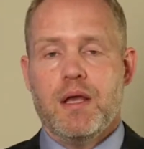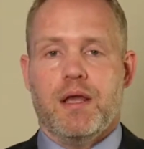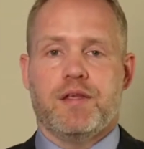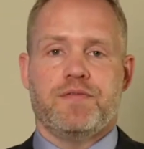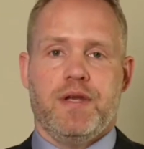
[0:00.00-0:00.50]

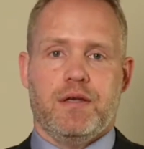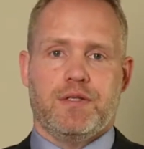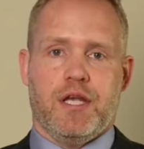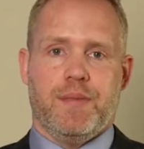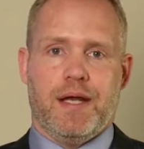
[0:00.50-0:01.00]
In this video
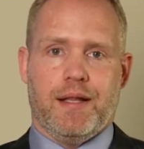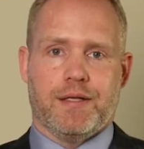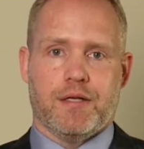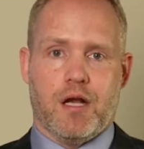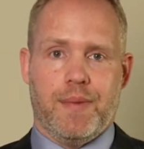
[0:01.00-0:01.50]
segment, I'd
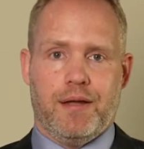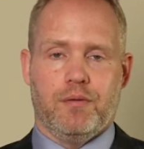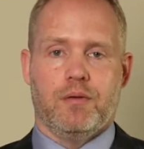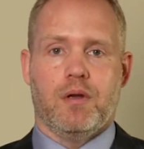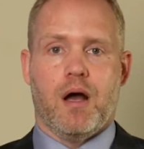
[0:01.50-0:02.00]
like to talk about